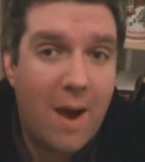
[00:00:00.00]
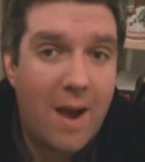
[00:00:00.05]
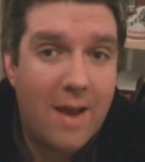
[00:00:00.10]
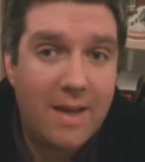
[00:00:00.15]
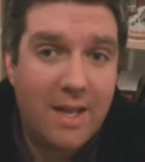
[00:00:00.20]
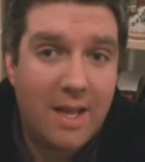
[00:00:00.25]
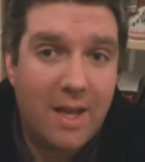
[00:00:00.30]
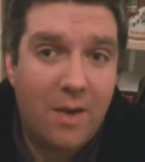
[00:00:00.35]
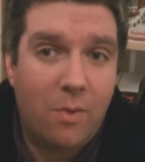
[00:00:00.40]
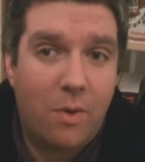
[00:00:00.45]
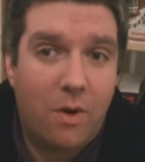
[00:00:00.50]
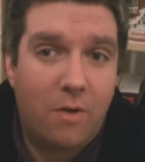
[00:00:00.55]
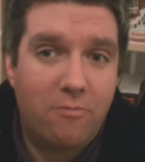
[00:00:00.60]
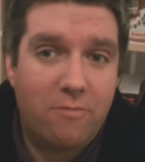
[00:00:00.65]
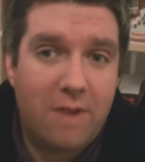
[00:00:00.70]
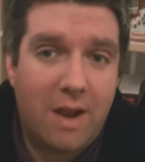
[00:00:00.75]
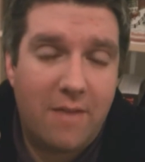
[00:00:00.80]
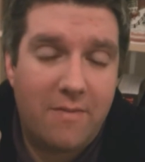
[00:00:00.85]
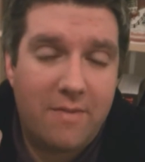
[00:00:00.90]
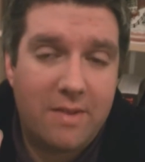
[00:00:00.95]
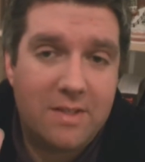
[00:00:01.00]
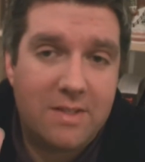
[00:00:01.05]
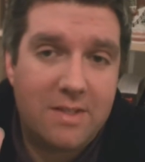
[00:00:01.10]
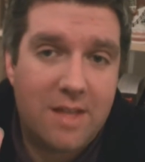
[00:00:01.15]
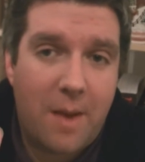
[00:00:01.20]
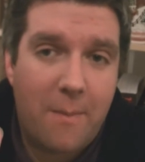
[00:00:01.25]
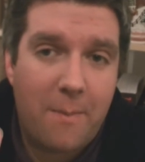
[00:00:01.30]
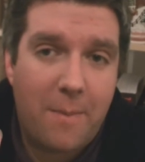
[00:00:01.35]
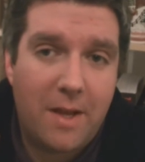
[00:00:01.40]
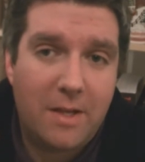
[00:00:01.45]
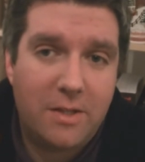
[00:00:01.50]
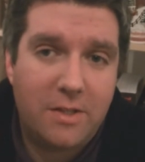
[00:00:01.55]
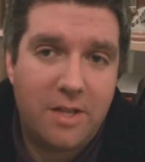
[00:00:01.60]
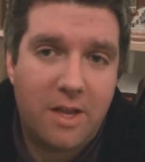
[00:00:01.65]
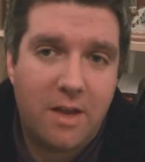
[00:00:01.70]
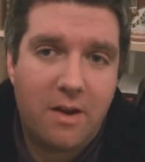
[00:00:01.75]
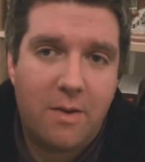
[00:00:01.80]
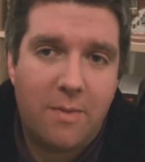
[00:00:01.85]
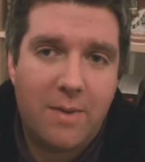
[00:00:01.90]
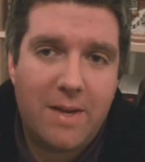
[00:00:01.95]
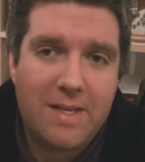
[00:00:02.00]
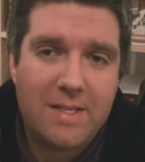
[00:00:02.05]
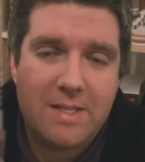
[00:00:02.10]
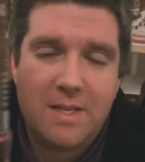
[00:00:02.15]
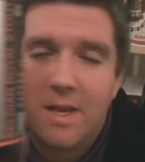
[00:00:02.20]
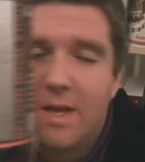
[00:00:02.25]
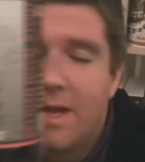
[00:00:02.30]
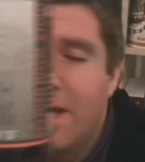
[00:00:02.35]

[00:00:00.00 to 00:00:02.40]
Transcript: idea what relevance that Batch Zero is,